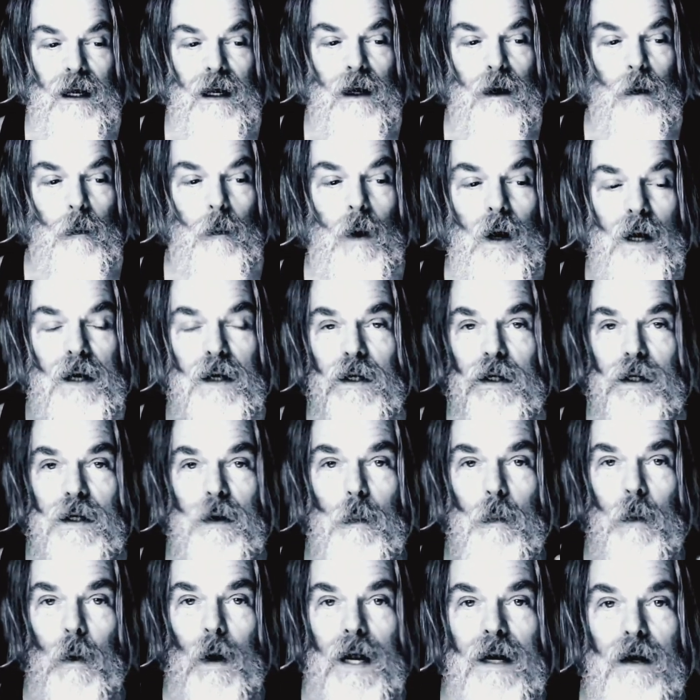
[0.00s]
What
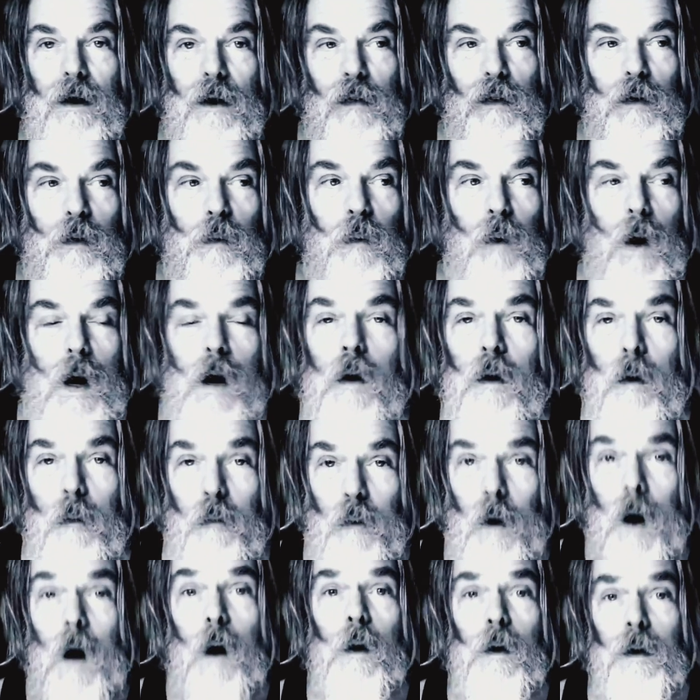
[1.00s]
are the
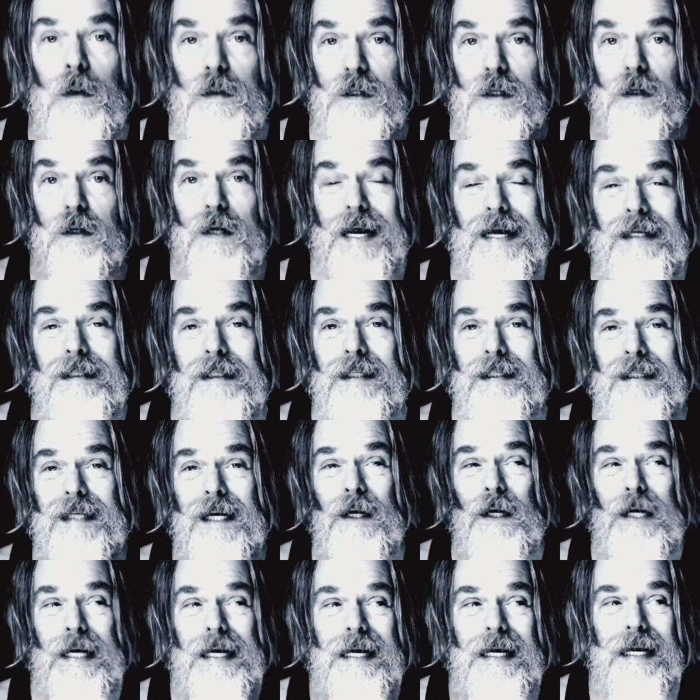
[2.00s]
roles are
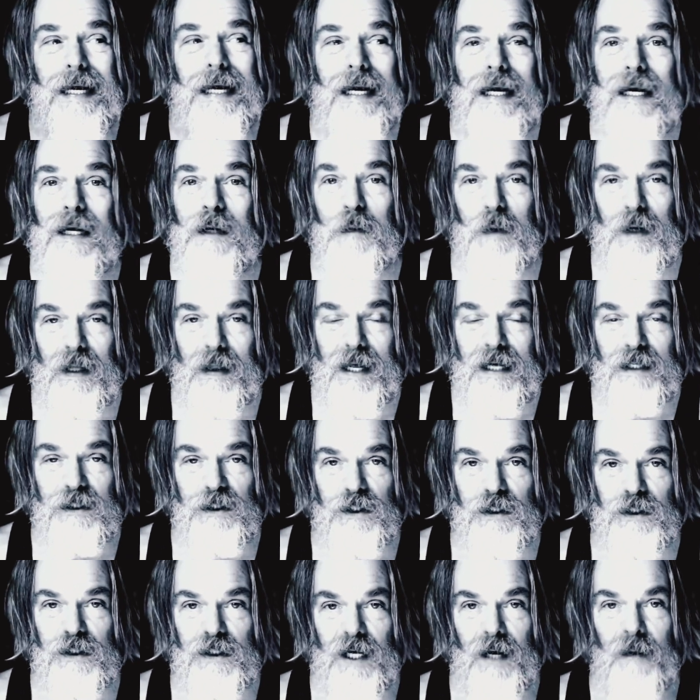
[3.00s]
necessary in any
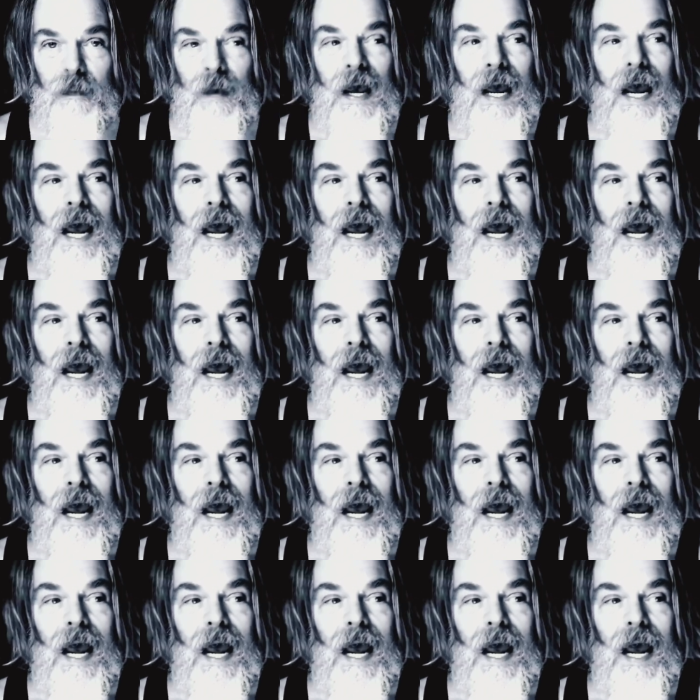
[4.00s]
relationship?